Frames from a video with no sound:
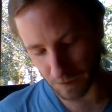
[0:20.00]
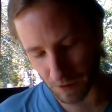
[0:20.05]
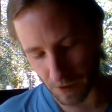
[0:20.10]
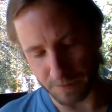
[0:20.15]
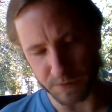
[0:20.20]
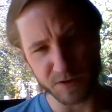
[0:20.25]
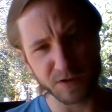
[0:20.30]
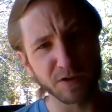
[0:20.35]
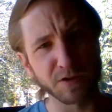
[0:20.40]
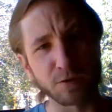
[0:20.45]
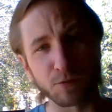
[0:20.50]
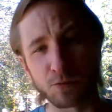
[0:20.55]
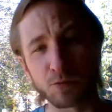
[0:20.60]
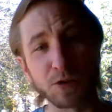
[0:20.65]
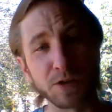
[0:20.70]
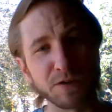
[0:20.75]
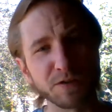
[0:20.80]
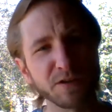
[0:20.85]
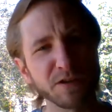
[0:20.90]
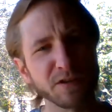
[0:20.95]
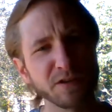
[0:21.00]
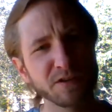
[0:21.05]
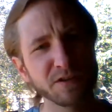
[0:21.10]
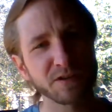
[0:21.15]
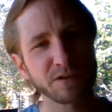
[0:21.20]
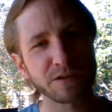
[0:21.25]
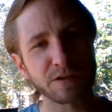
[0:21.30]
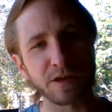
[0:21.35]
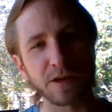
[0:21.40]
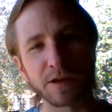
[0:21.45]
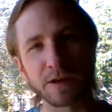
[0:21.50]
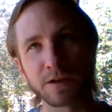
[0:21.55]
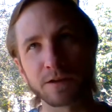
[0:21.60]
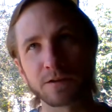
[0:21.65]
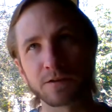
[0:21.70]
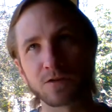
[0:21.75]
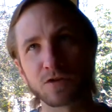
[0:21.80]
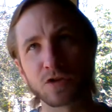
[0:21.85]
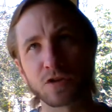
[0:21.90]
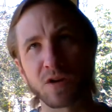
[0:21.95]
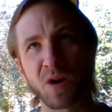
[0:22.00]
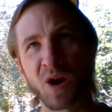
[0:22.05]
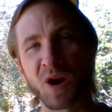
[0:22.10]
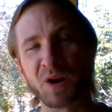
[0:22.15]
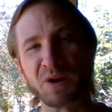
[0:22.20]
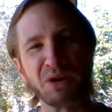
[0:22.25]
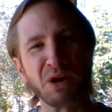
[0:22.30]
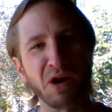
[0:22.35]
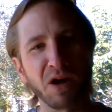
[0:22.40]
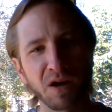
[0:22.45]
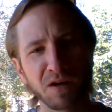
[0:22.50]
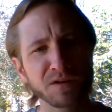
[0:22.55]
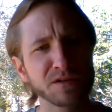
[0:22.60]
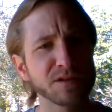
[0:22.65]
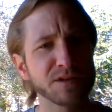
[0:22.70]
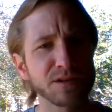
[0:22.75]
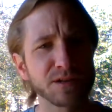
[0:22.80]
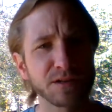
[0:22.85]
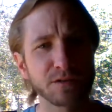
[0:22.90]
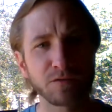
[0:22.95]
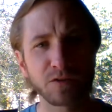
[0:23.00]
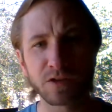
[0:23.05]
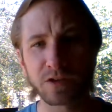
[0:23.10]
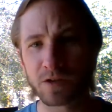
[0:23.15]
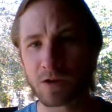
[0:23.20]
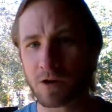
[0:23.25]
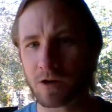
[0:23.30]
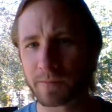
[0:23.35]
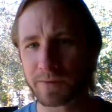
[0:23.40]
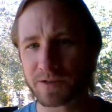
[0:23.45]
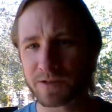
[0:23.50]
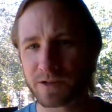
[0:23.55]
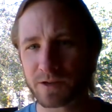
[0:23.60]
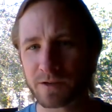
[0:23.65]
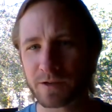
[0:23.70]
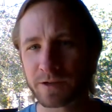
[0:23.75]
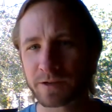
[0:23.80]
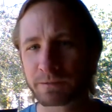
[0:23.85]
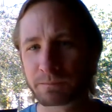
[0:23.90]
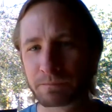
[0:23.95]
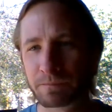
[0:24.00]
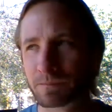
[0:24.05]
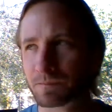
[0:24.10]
I'm just going to read this and try not to give any commentary.